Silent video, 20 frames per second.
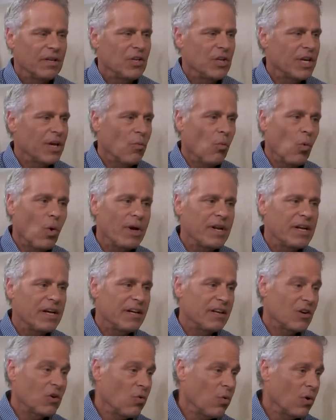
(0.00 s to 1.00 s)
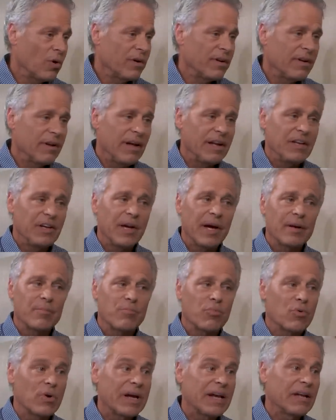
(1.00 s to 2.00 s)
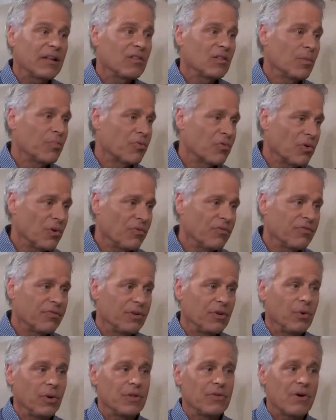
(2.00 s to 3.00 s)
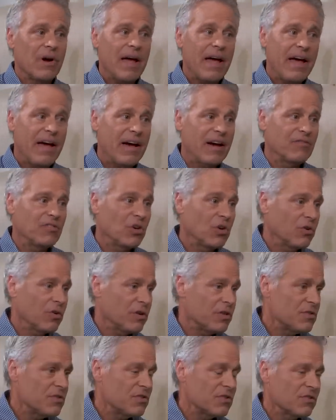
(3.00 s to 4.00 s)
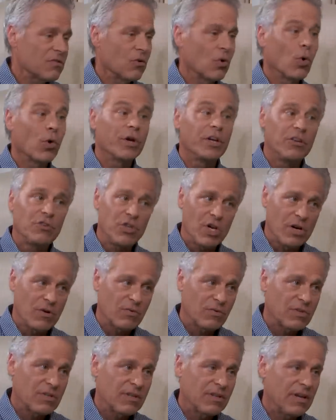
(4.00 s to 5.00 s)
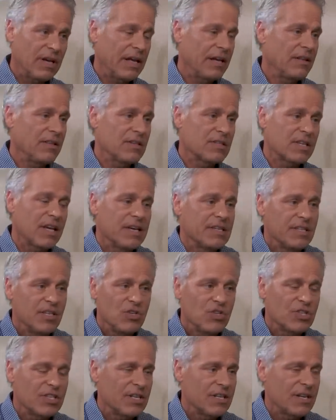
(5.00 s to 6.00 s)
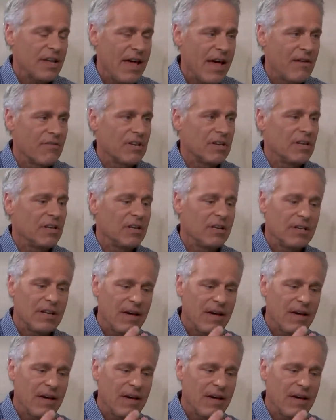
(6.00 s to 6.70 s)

you get one day in court, and you got to bring the proof. You either have the goods or you don't. And in this case, he just didn't have it. He didn't